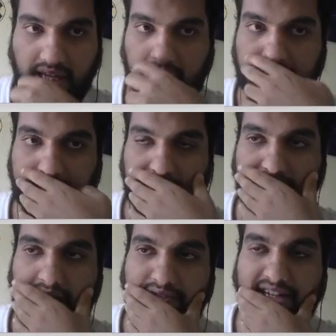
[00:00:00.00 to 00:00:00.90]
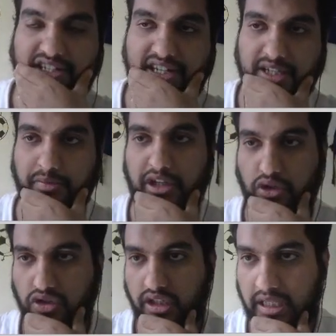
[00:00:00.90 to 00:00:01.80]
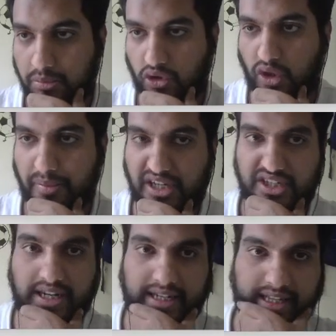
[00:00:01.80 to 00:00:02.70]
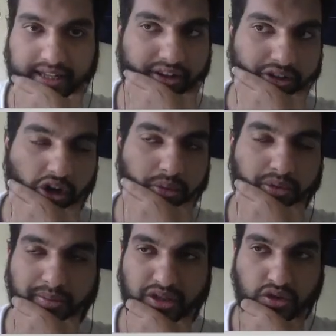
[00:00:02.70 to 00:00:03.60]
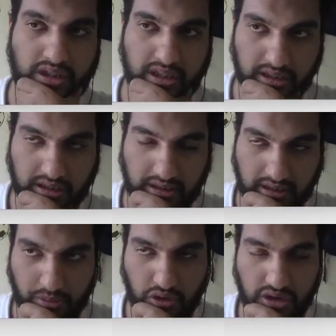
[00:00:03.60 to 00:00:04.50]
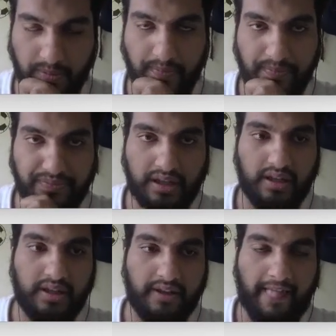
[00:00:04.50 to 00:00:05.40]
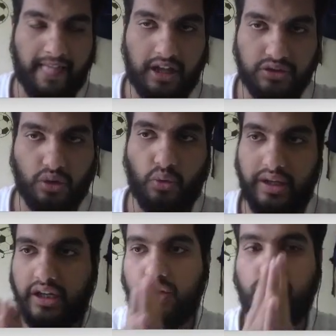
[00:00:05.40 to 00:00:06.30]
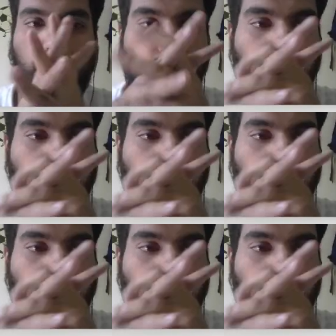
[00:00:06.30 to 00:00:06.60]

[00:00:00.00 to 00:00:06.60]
and then we have next states based on the input combination, and then we have the output based on the inputs. So we need to